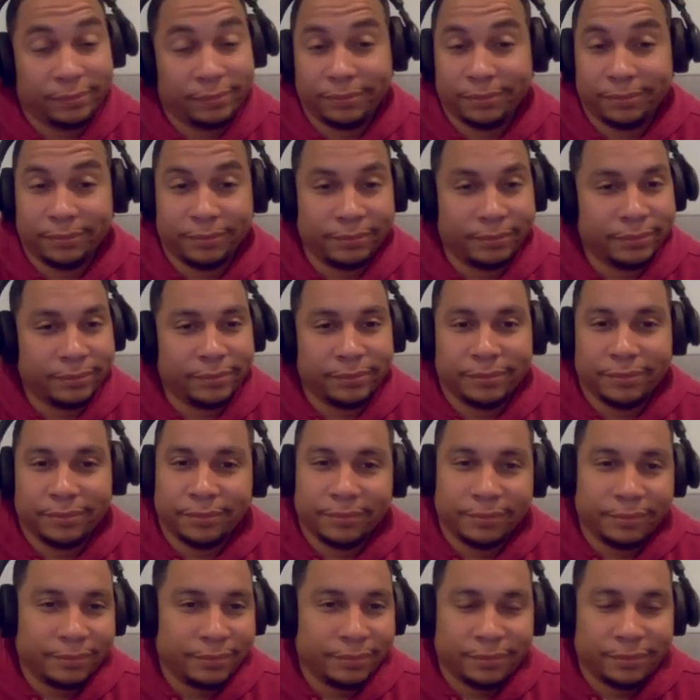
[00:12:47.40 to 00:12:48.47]

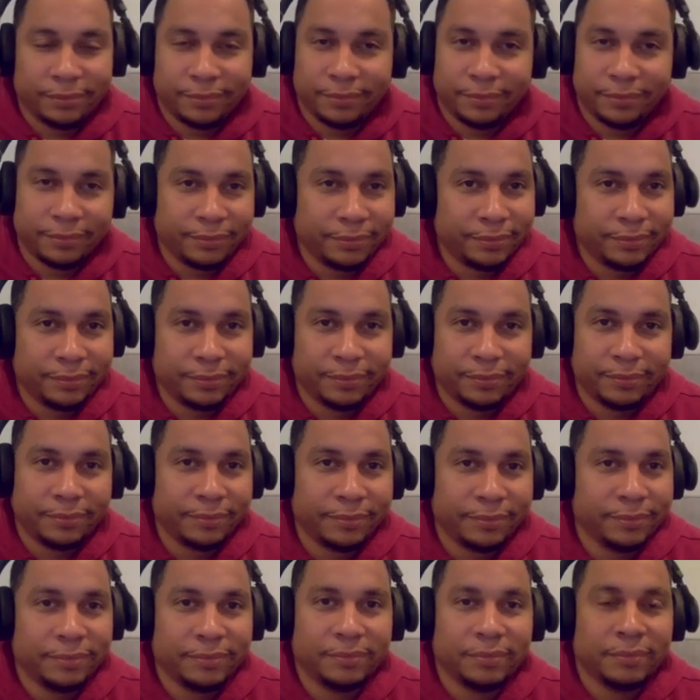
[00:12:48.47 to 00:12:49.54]

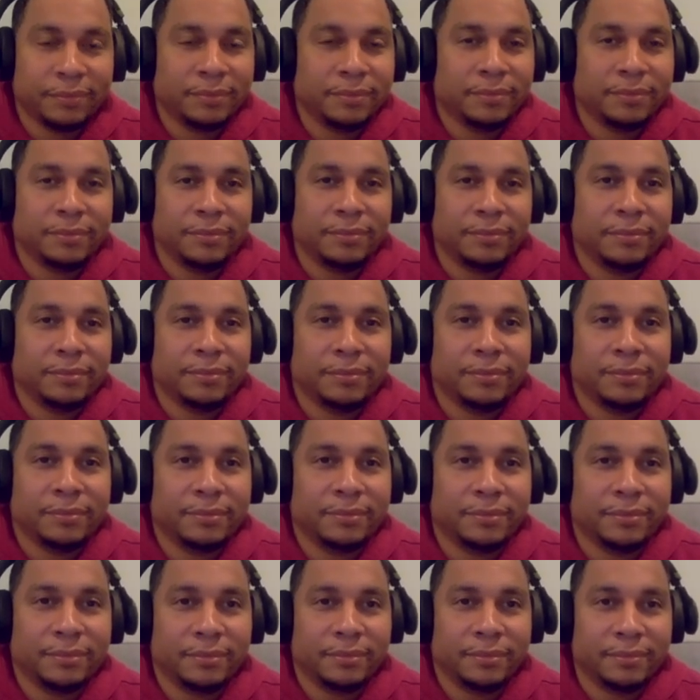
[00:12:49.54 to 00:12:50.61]

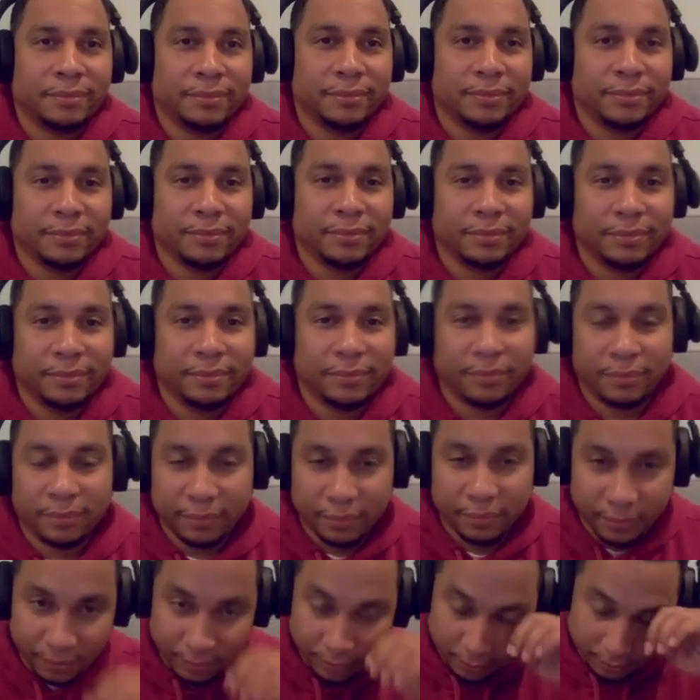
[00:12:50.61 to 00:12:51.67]

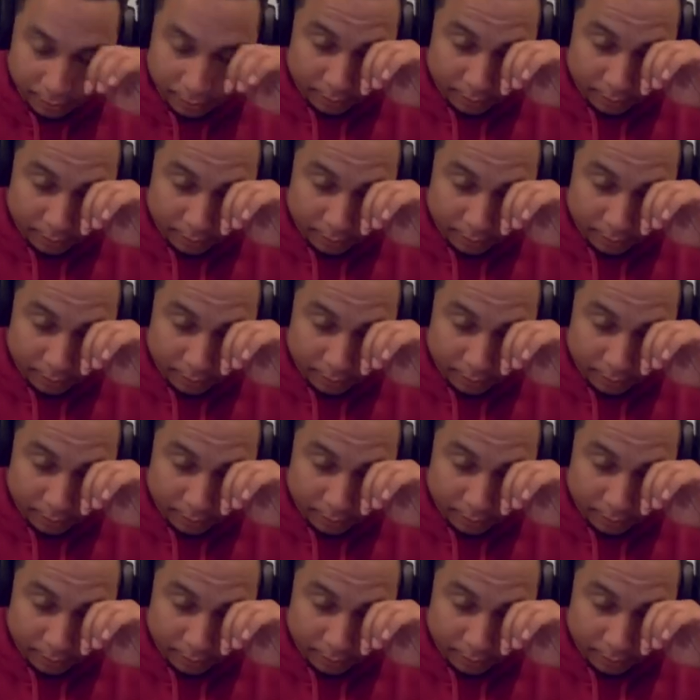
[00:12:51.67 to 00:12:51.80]
This person isn't speaking.